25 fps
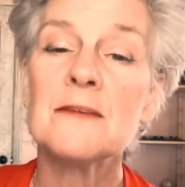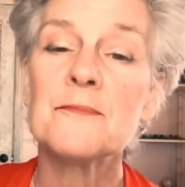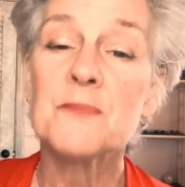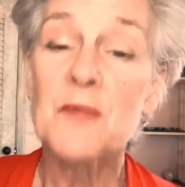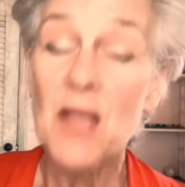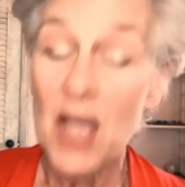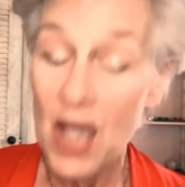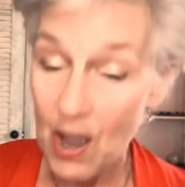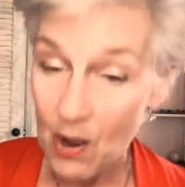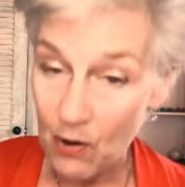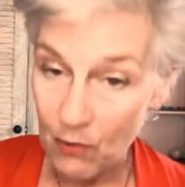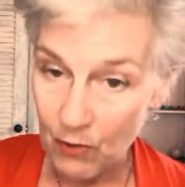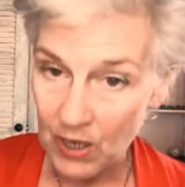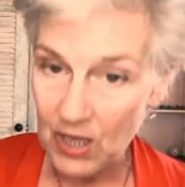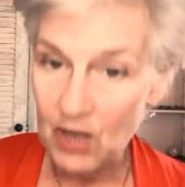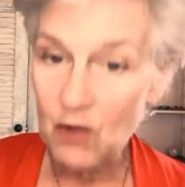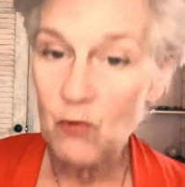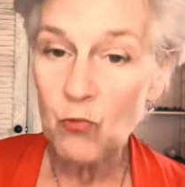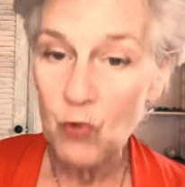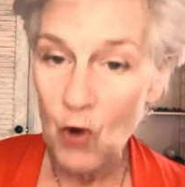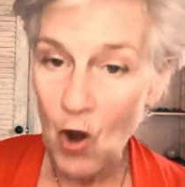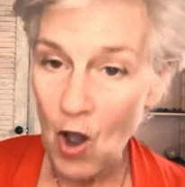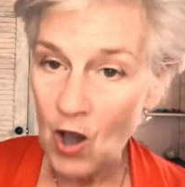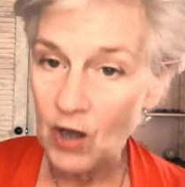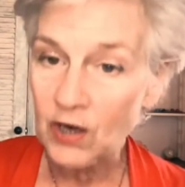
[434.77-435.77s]
Harry,
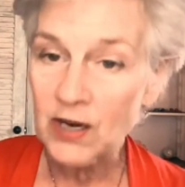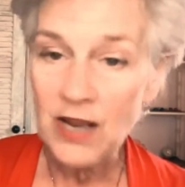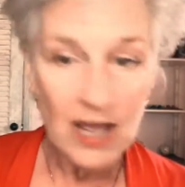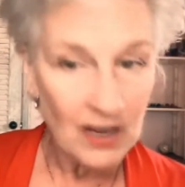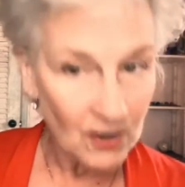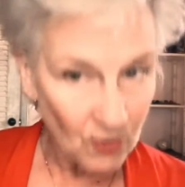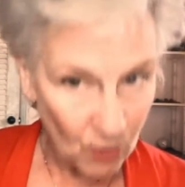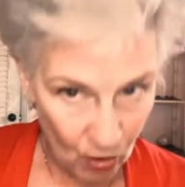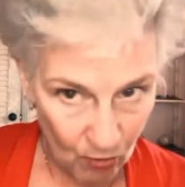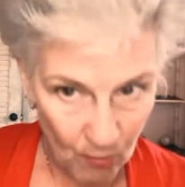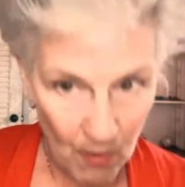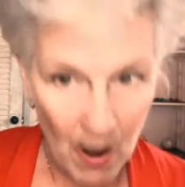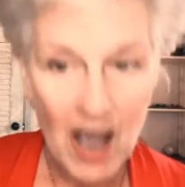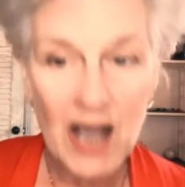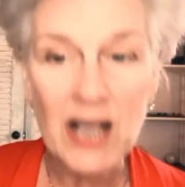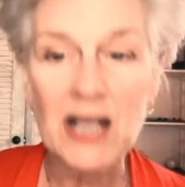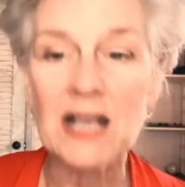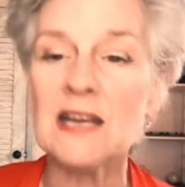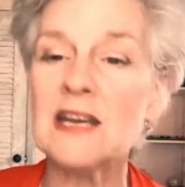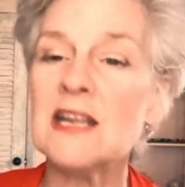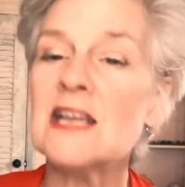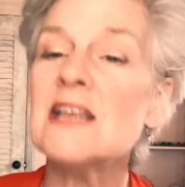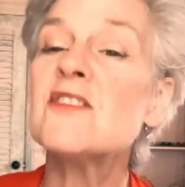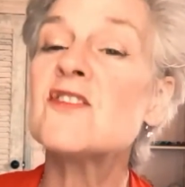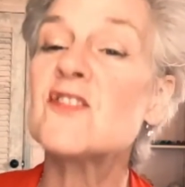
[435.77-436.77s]
Ron, and
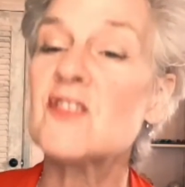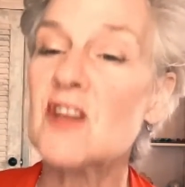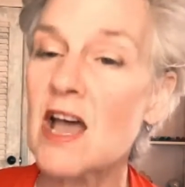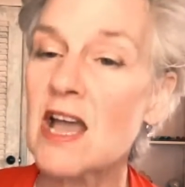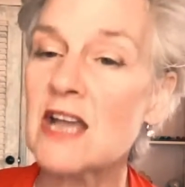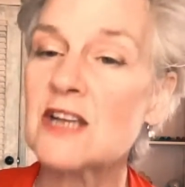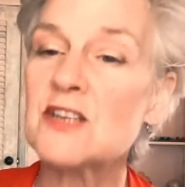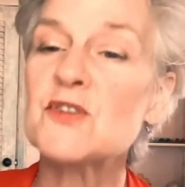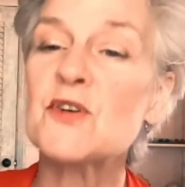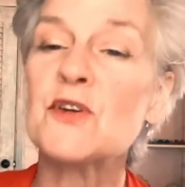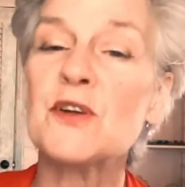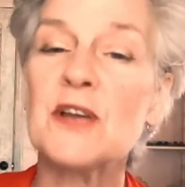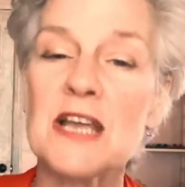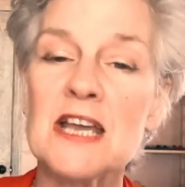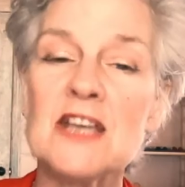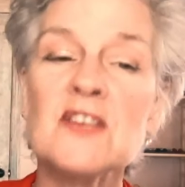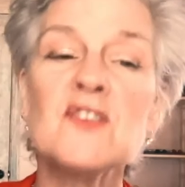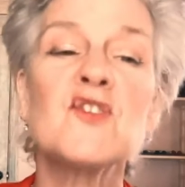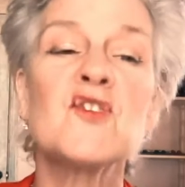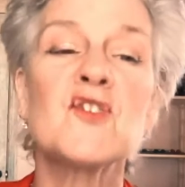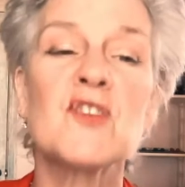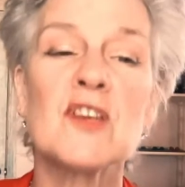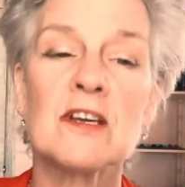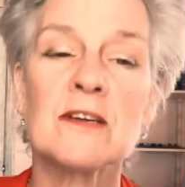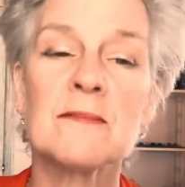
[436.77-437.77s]
Hermione signed her
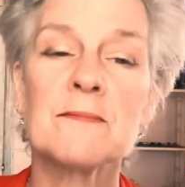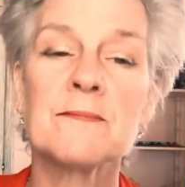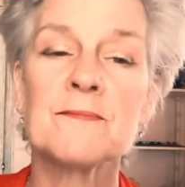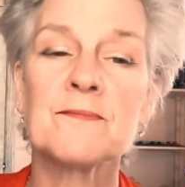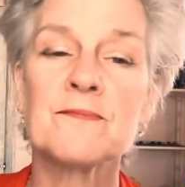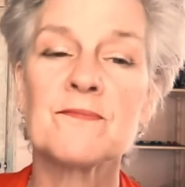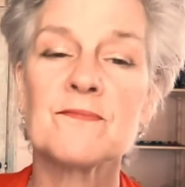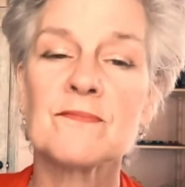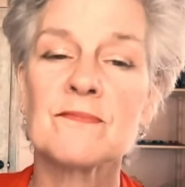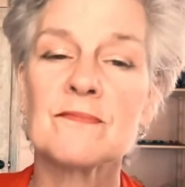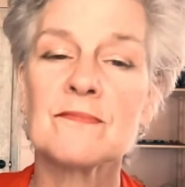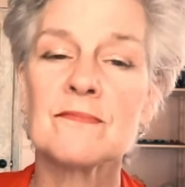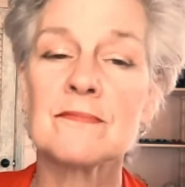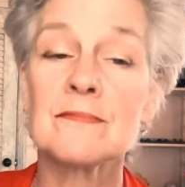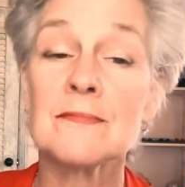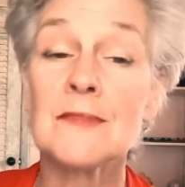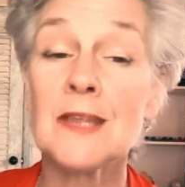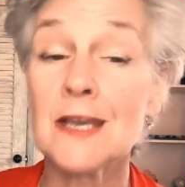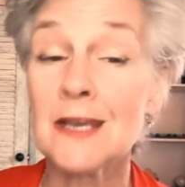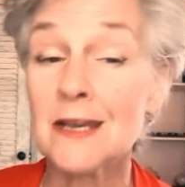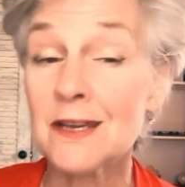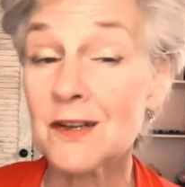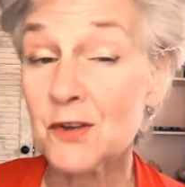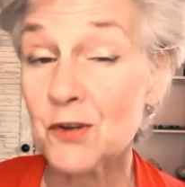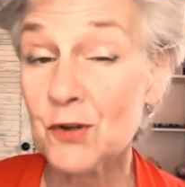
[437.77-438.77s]
list.
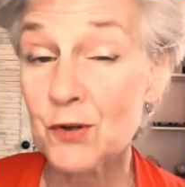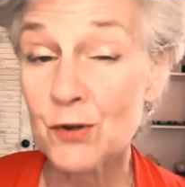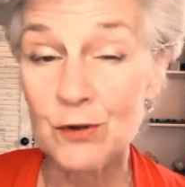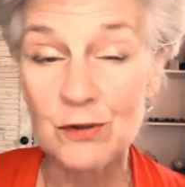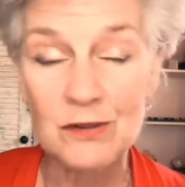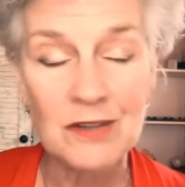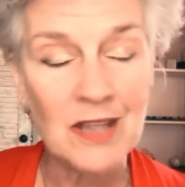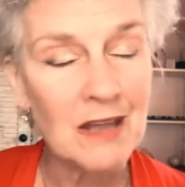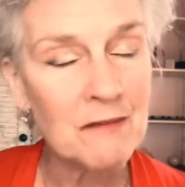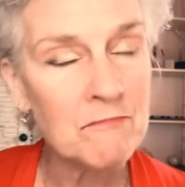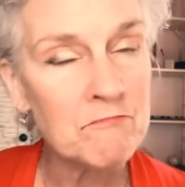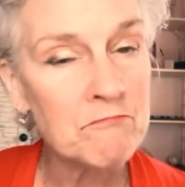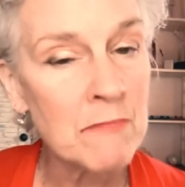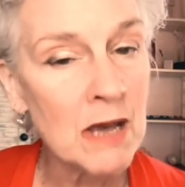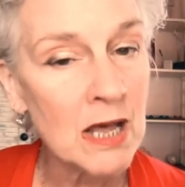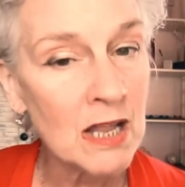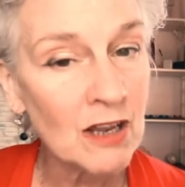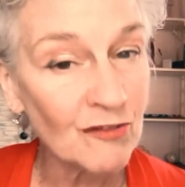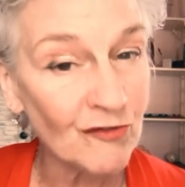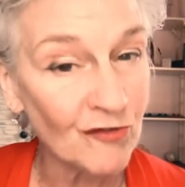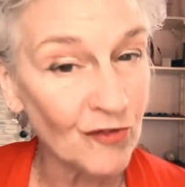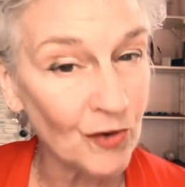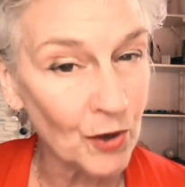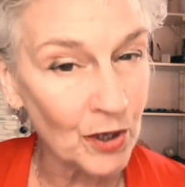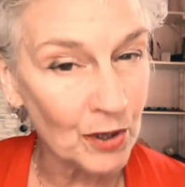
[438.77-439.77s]
They had heard that
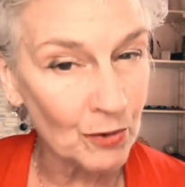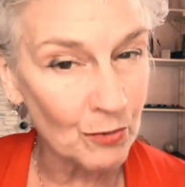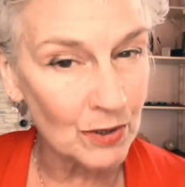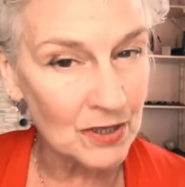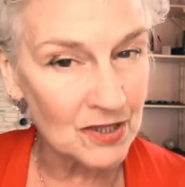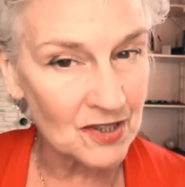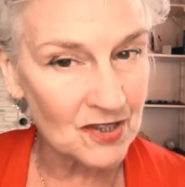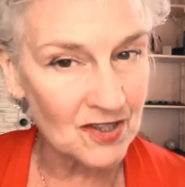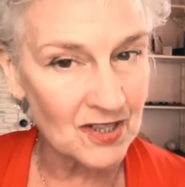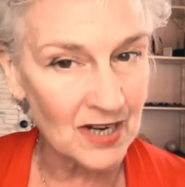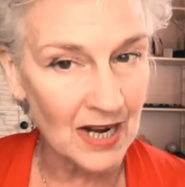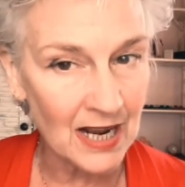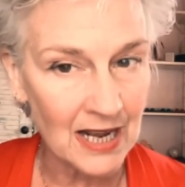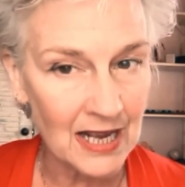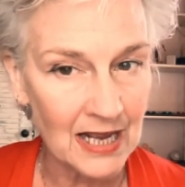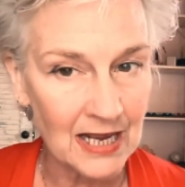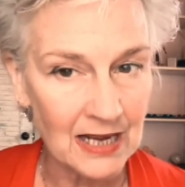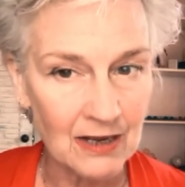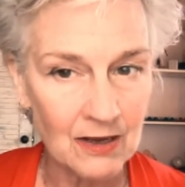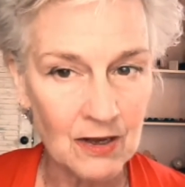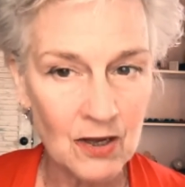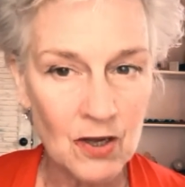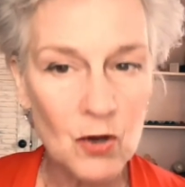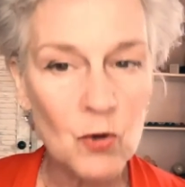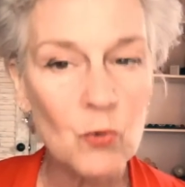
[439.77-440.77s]
Malfoy was
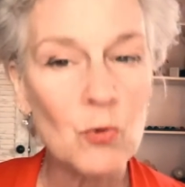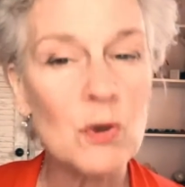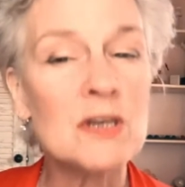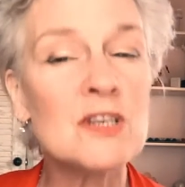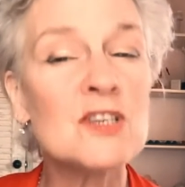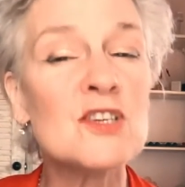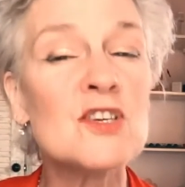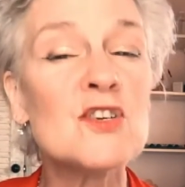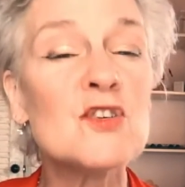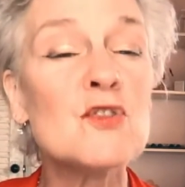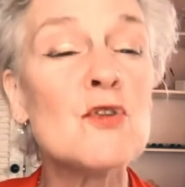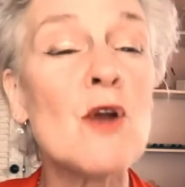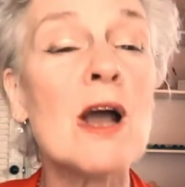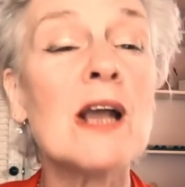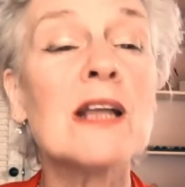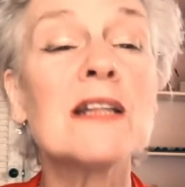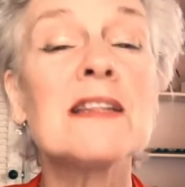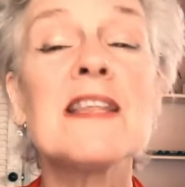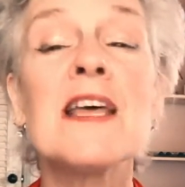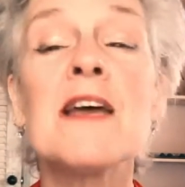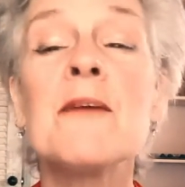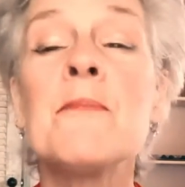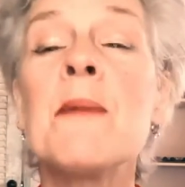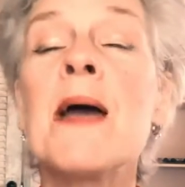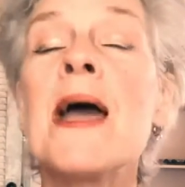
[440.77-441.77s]
staying, which struck
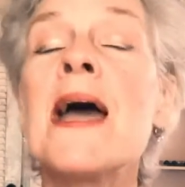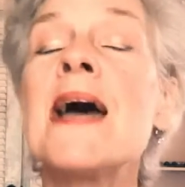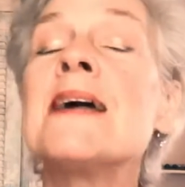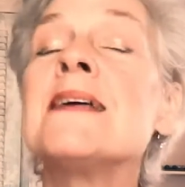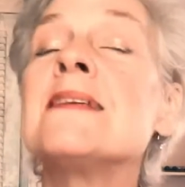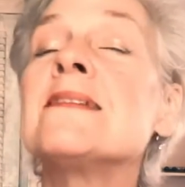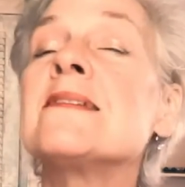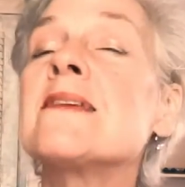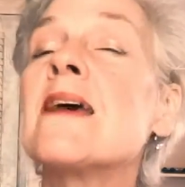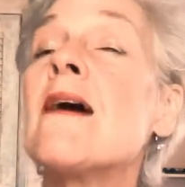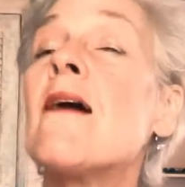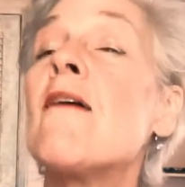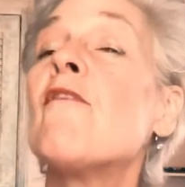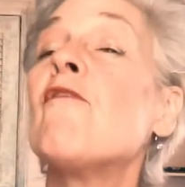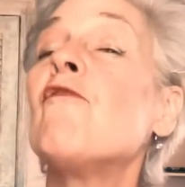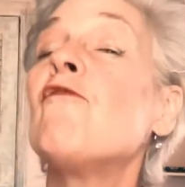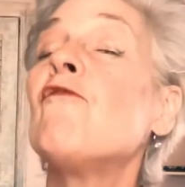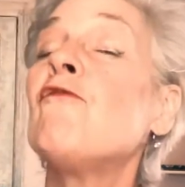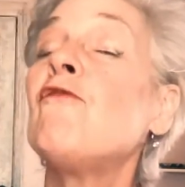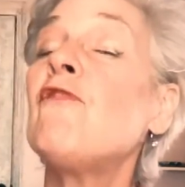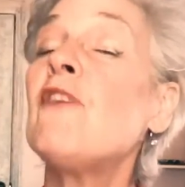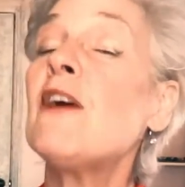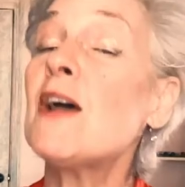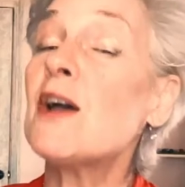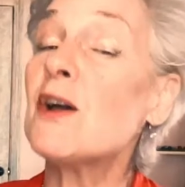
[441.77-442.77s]
them as
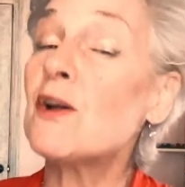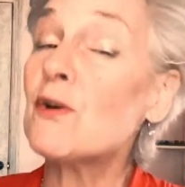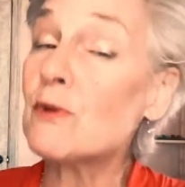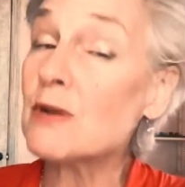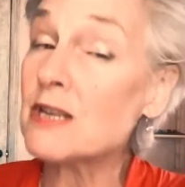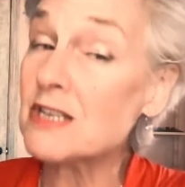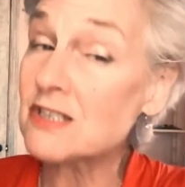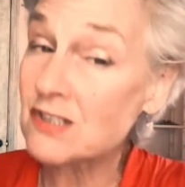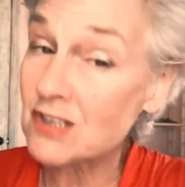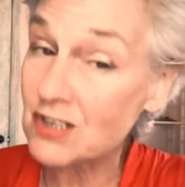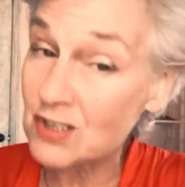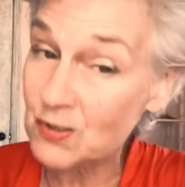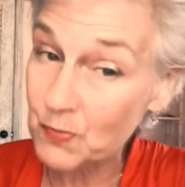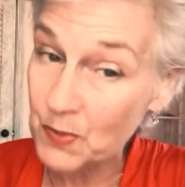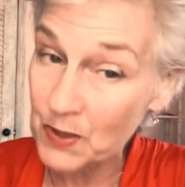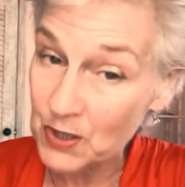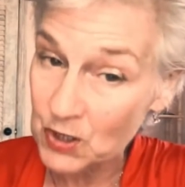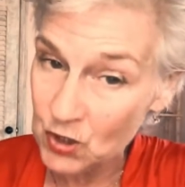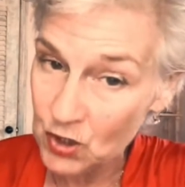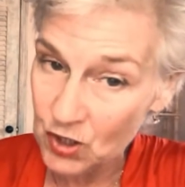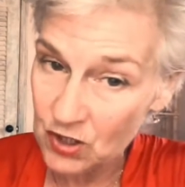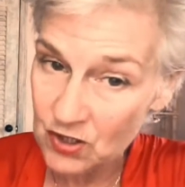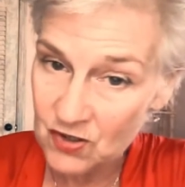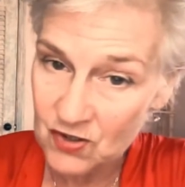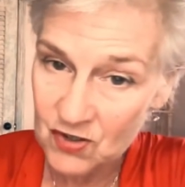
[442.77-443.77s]
very
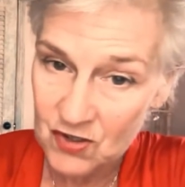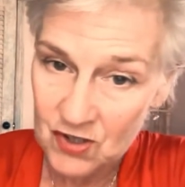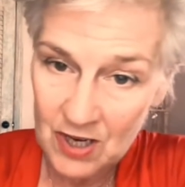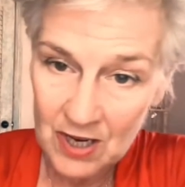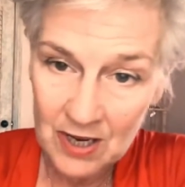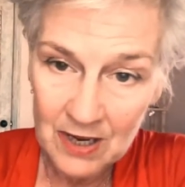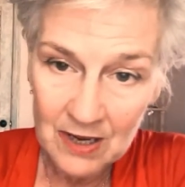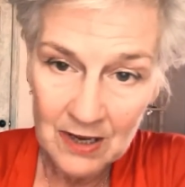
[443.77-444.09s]
suspicious.